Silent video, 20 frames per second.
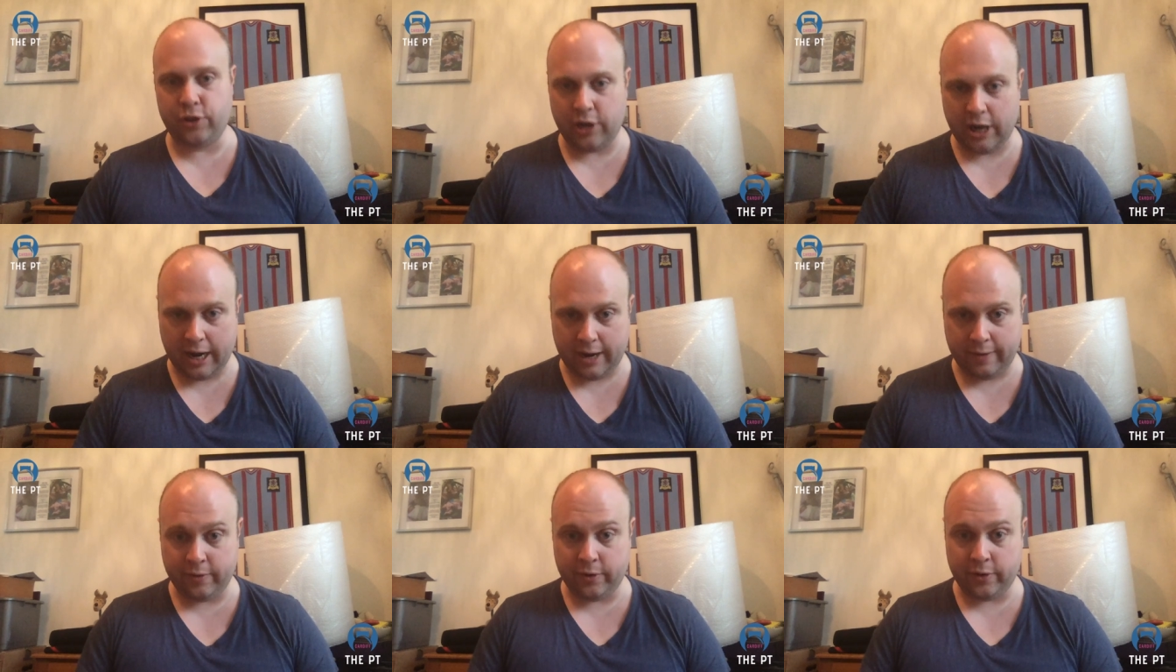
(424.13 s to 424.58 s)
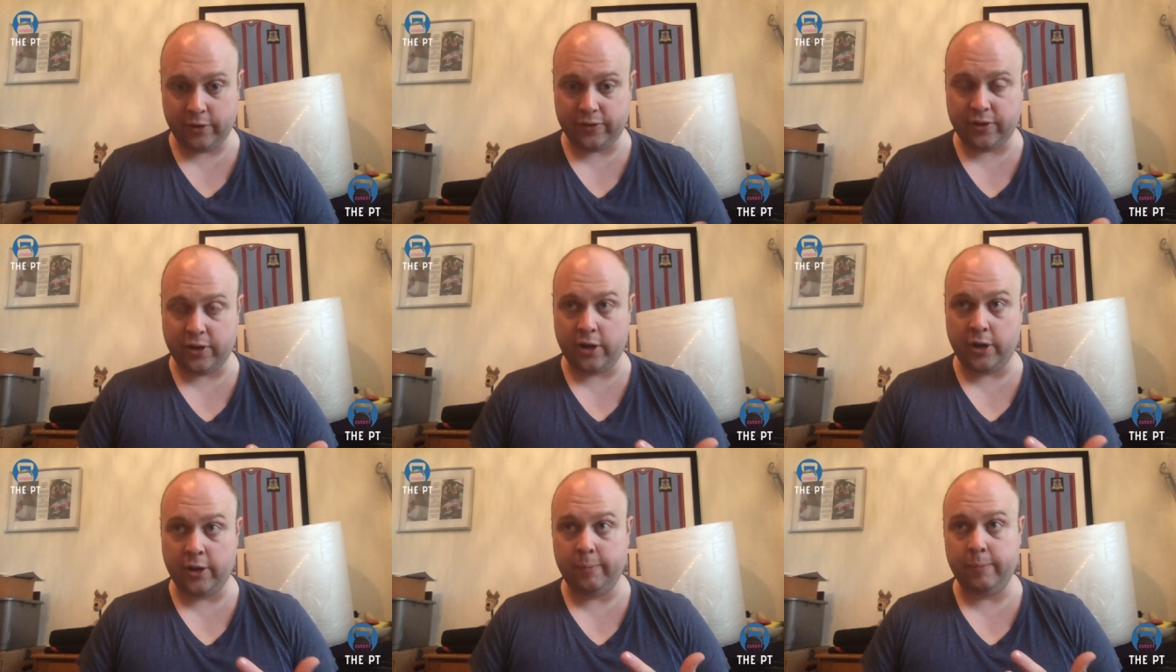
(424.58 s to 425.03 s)
you haven't got
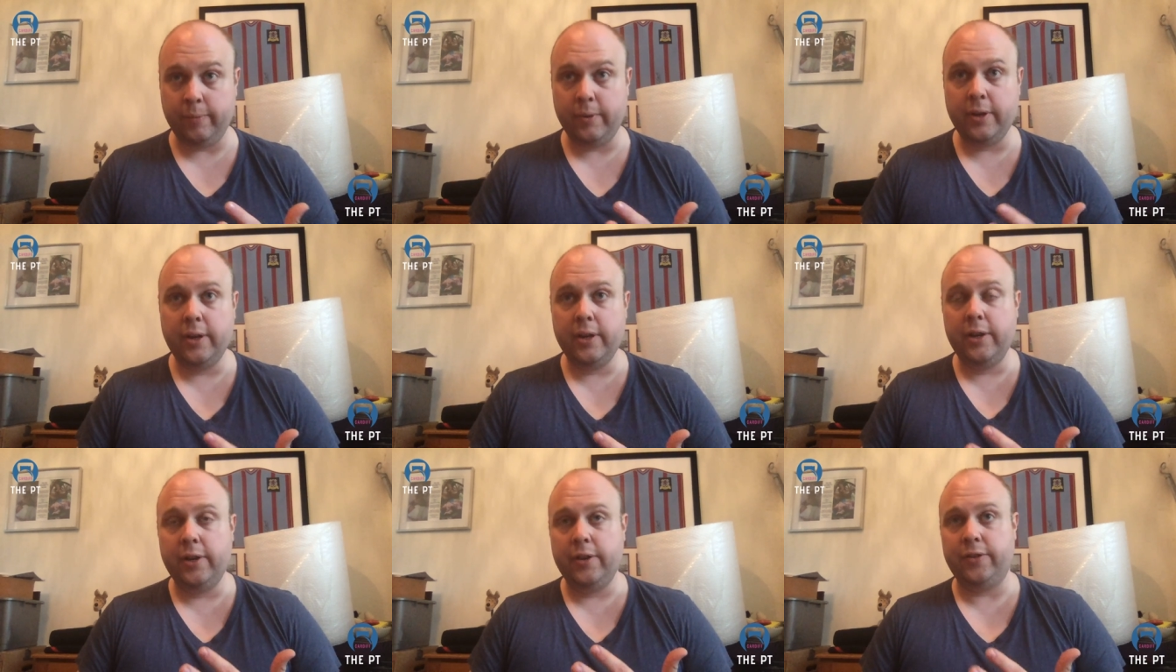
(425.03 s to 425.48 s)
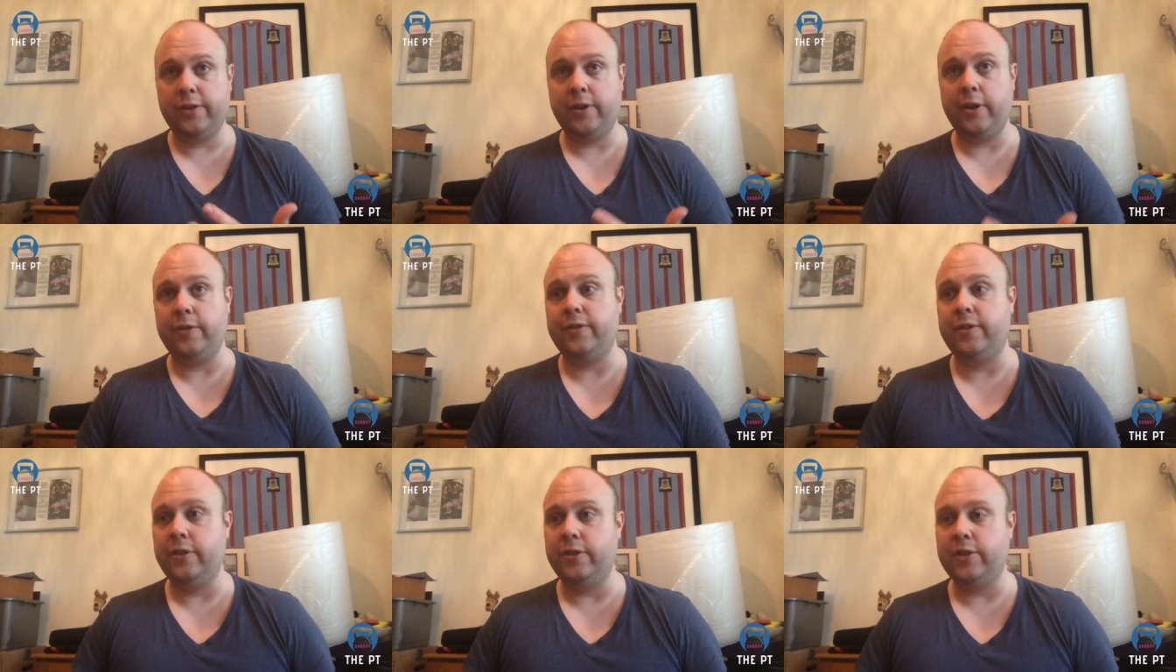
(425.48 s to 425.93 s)
time to go
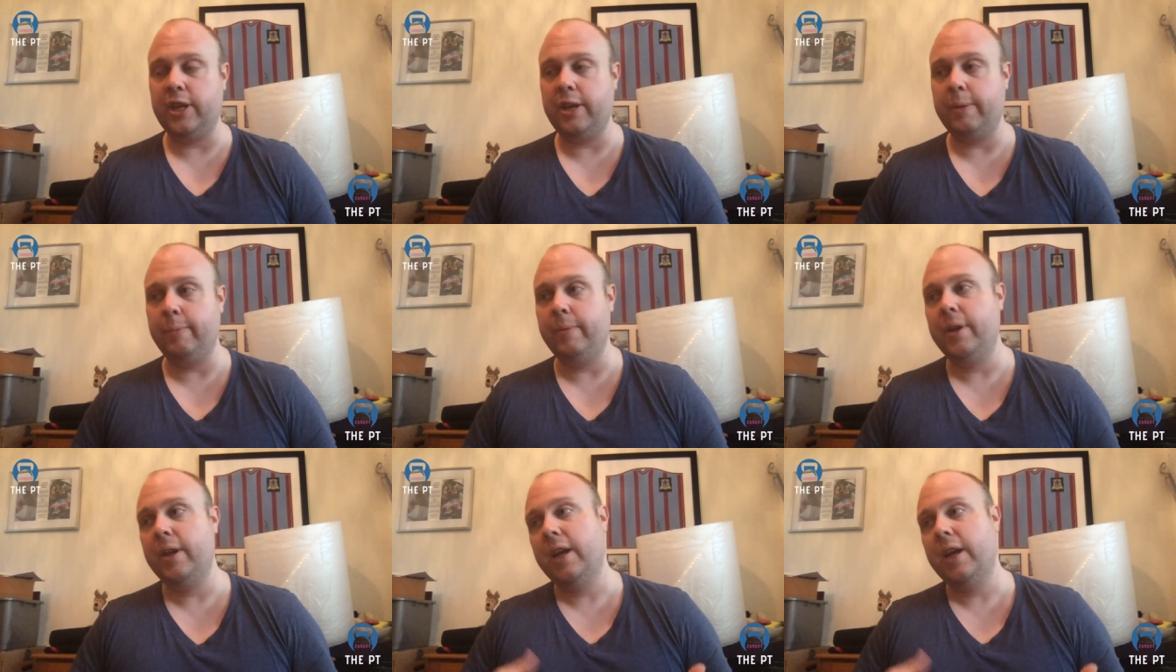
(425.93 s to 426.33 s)
to the gym,